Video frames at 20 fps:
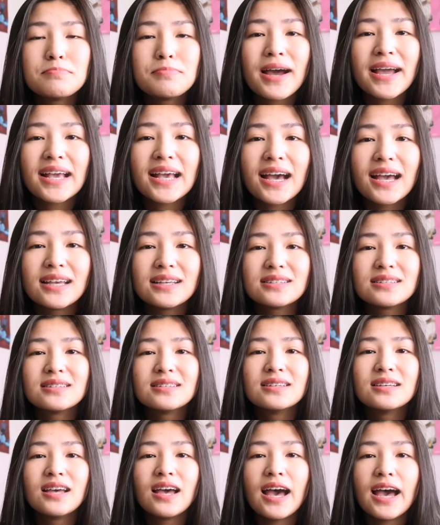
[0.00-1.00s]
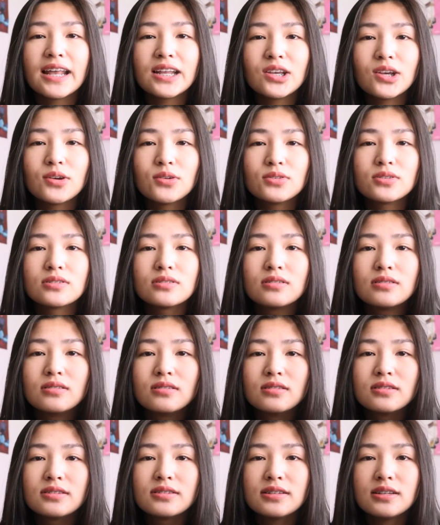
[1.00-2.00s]
Bye guys. Adios.
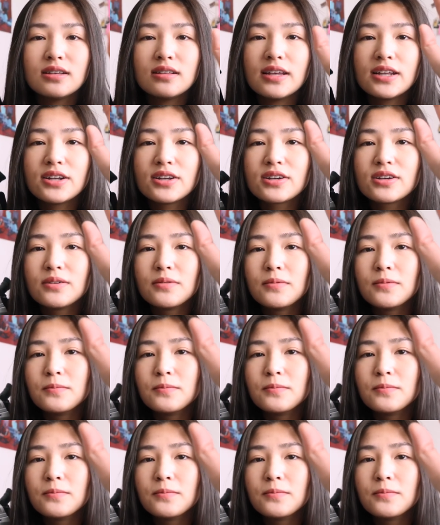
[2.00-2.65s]
See you later.